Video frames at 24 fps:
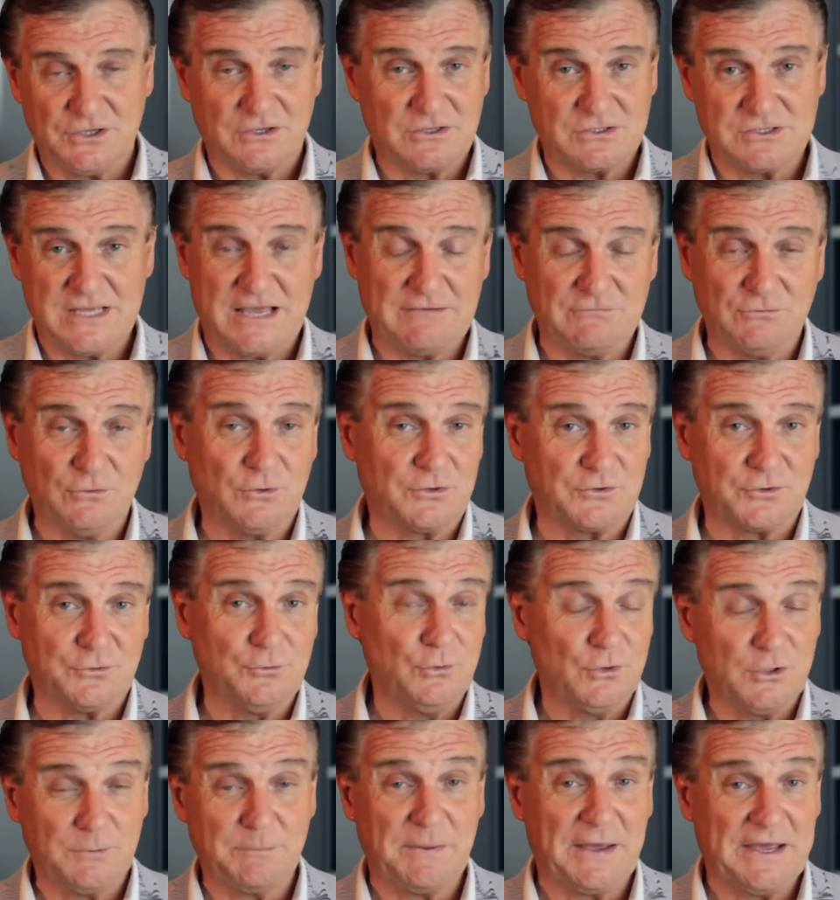You can have a look
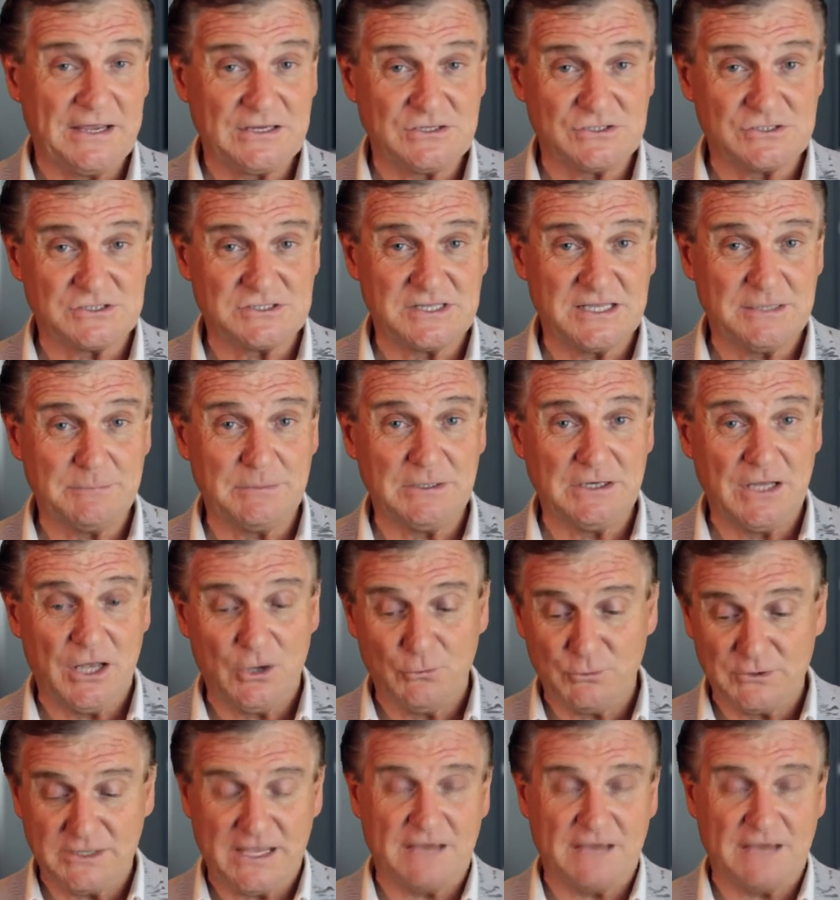through all the pages there below.